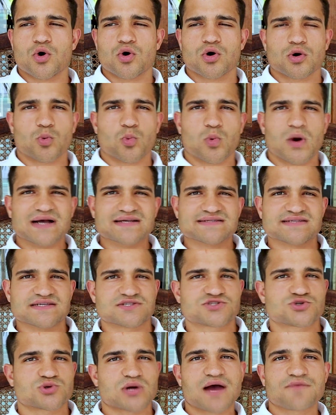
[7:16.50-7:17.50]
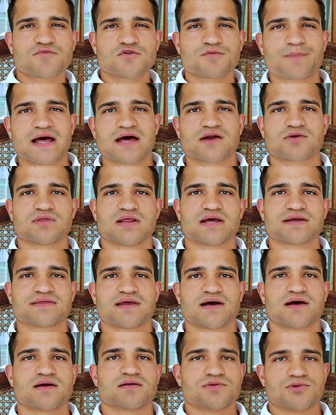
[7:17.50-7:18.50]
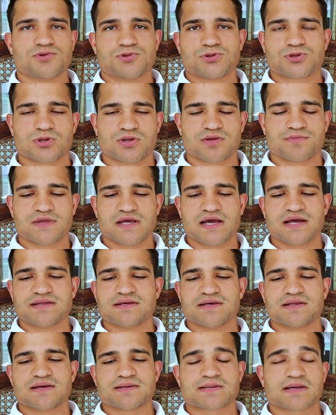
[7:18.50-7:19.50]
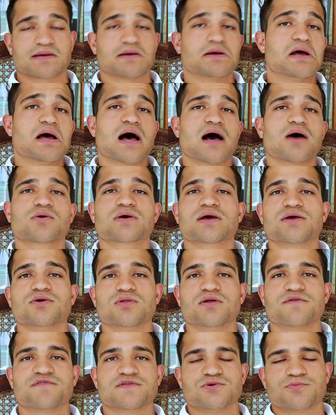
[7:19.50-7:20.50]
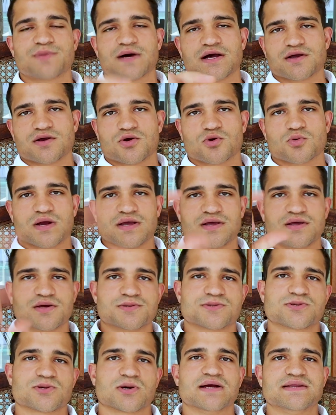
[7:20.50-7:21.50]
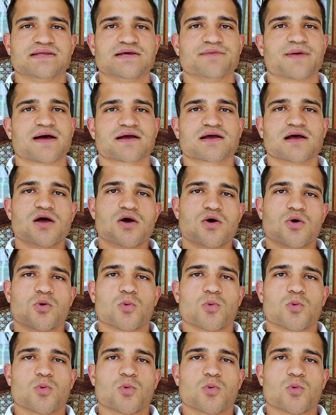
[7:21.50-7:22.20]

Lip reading: or why is this travel pattern like that? You just show them the ID. They say, oh, okay, you live in Dubai. Great. Here's your ID back.